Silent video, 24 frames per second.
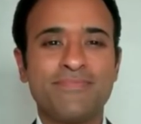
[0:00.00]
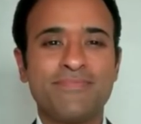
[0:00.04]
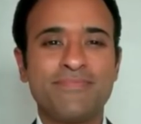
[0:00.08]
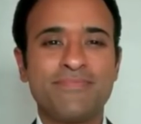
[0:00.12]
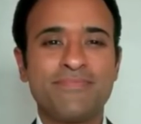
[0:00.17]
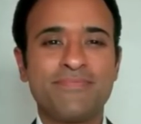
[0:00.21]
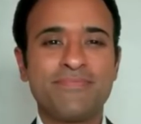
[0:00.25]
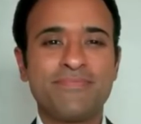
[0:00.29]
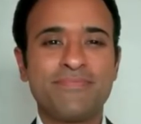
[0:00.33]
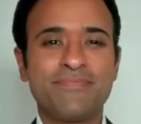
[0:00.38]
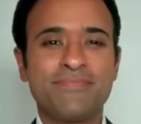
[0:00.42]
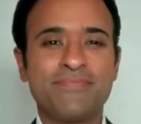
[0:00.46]

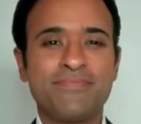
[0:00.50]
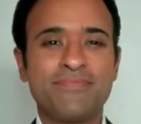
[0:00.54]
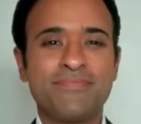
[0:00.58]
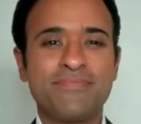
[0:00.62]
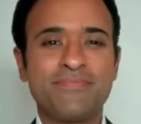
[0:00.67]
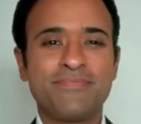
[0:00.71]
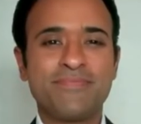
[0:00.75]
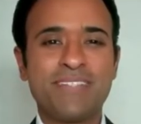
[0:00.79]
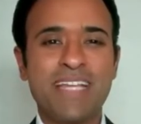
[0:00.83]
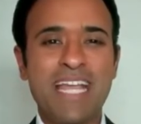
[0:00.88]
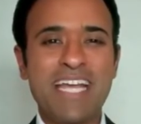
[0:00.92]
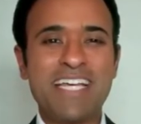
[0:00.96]

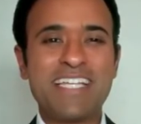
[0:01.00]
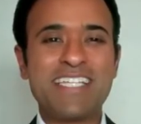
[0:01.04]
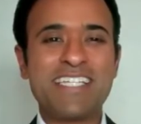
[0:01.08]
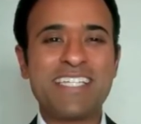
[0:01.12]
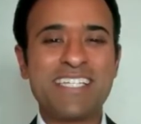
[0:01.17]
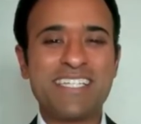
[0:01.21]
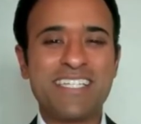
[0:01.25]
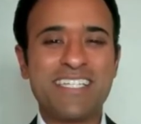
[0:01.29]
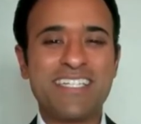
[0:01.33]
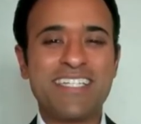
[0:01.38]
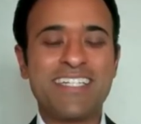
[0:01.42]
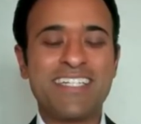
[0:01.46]

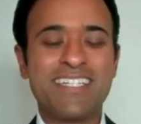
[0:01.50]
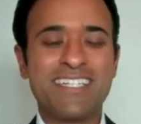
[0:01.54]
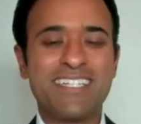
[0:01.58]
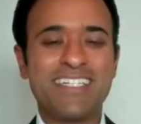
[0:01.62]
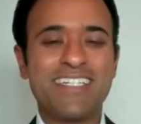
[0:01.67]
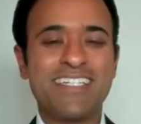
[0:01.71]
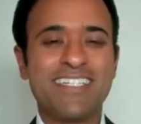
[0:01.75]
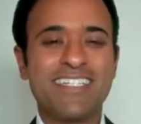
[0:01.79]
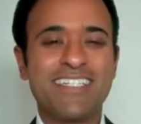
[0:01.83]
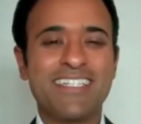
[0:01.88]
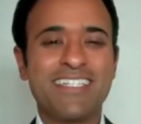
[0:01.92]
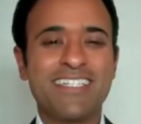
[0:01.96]

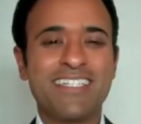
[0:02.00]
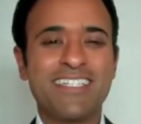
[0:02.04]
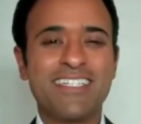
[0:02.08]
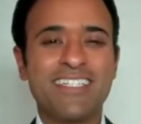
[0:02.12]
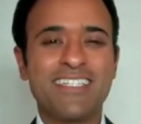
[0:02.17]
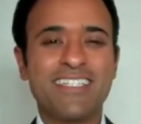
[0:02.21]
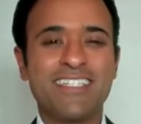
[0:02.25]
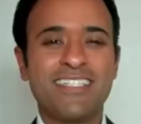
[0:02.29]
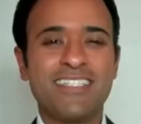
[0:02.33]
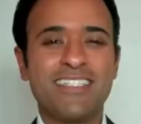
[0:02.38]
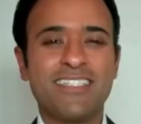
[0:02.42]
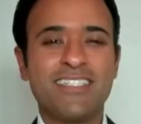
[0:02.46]

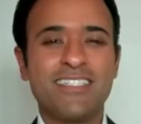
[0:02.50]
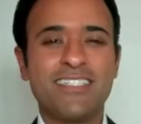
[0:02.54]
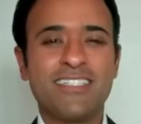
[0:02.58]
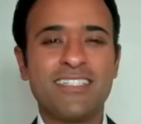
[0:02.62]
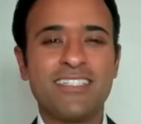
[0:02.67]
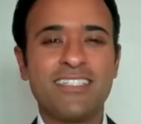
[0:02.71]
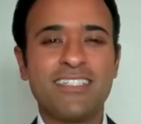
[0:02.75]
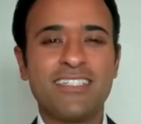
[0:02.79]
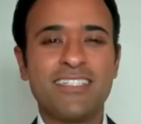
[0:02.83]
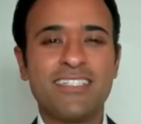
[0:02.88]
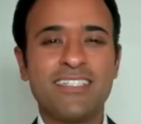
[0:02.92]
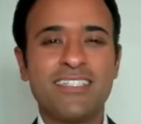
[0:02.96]

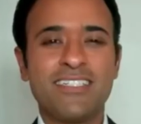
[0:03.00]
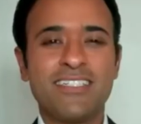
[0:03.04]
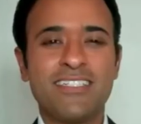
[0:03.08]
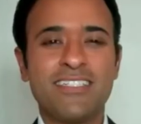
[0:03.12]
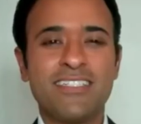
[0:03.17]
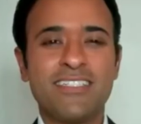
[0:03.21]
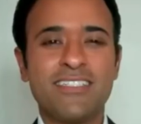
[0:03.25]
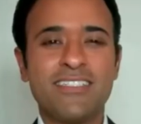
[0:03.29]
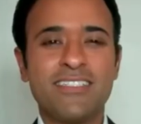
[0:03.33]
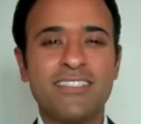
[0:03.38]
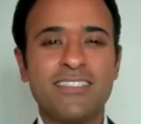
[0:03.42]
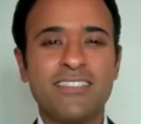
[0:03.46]

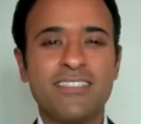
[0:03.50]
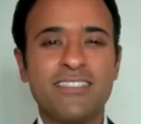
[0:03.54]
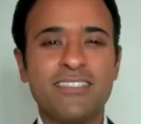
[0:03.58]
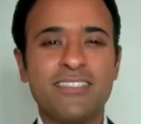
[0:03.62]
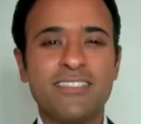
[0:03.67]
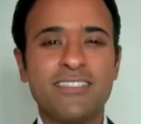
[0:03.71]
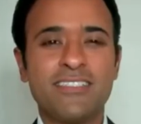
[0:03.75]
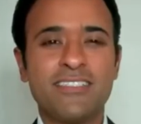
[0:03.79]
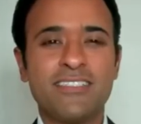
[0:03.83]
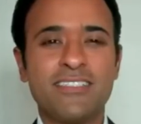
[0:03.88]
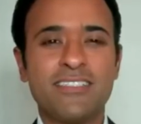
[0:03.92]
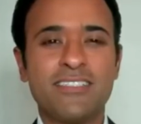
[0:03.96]

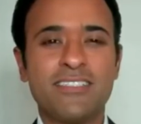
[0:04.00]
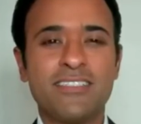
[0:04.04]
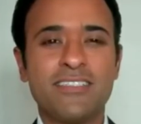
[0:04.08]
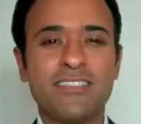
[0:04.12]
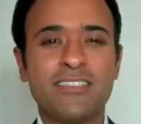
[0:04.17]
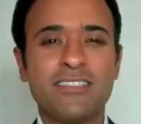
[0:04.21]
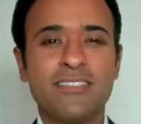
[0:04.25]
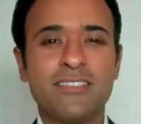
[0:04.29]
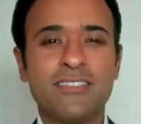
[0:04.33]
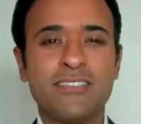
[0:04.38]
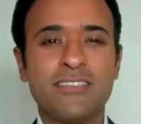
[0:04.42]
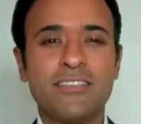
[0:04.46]

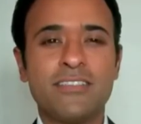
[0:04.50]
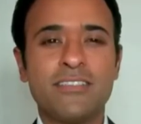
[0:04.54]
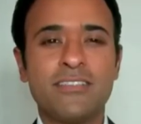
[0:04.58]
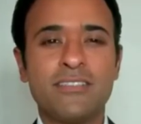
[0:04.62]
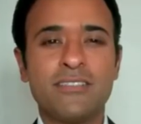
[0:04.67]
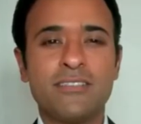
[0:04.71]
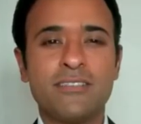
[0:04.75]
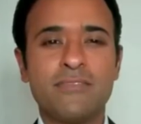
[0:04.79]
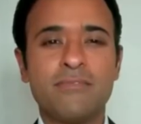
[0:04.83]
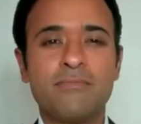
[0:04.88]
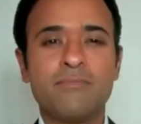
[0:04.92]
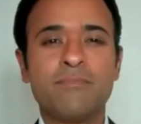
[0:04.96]

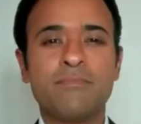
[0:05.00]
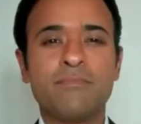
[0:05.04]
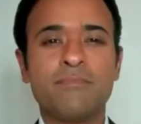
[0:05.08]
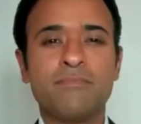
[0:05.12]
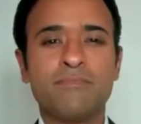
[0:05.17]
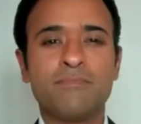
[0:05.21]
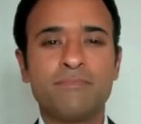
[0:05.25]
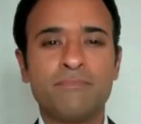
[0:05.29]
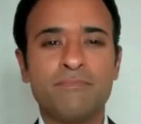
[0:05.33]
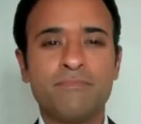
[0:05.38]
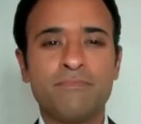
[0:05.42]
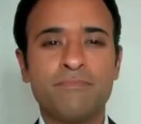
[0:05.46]

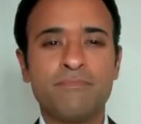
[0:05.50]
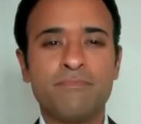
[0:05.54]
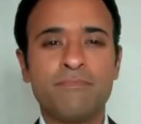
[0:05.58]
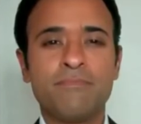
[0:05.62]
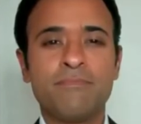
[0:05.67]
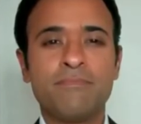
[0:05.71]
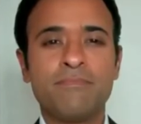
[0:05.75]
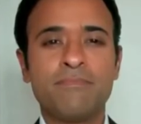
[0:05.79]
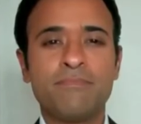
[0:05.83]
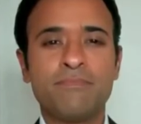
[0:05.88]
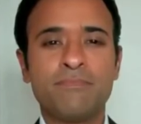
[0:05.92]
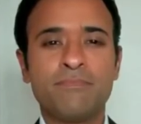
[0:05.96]

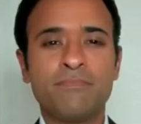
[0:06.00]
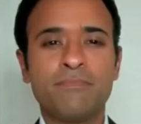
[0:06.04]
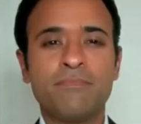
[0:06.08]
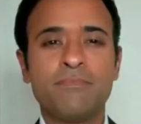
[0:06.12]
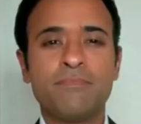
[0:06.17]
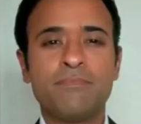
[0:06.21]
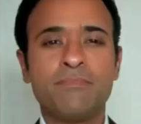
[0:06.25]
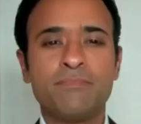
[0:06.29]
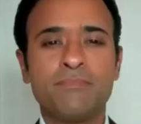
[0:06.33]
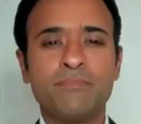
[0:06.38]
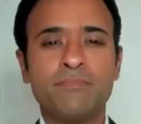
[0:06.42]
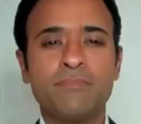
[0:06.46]

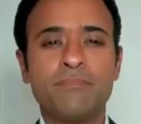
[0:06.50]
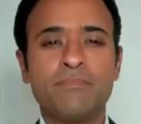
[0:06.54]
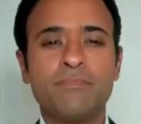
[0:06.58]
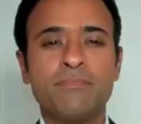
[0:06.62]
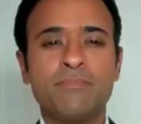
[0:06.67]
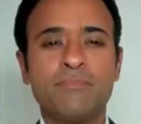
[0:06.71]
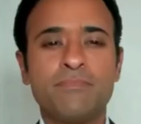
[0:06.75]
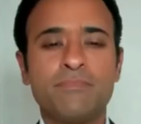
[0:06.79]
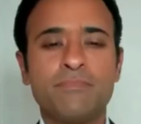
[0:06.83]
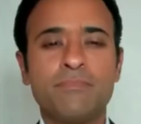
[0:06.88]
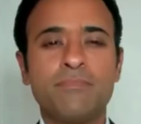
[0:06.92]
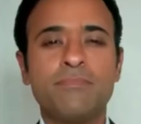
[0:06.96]

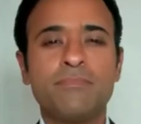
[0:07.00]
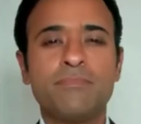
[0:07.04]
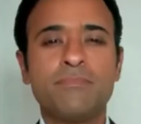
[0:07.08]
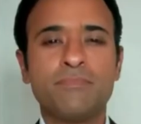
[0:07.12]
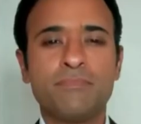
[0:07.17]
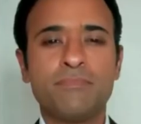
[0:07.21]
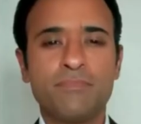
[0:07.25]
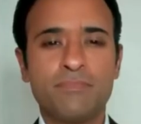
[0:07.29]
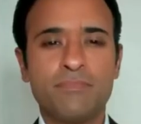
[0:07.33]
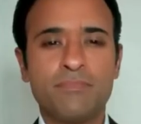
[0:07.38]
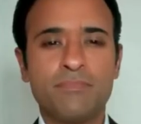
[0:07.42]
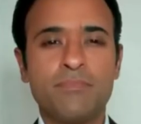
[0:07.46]

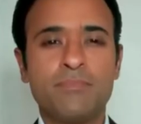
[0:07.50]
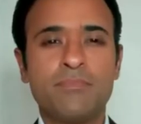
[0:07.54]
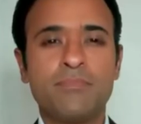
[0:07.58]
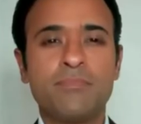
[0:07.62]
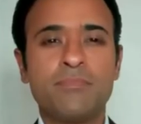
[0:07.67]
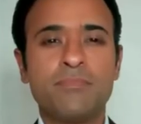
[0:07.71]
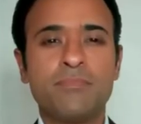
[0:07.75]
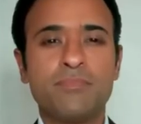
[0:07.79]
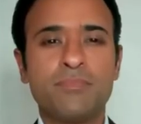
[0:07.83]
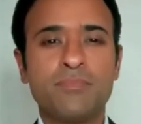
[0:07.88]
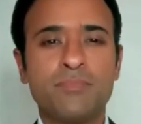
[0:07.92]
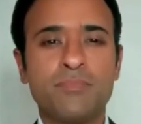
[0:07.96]

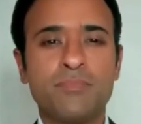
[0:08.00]
The person shown says nothing.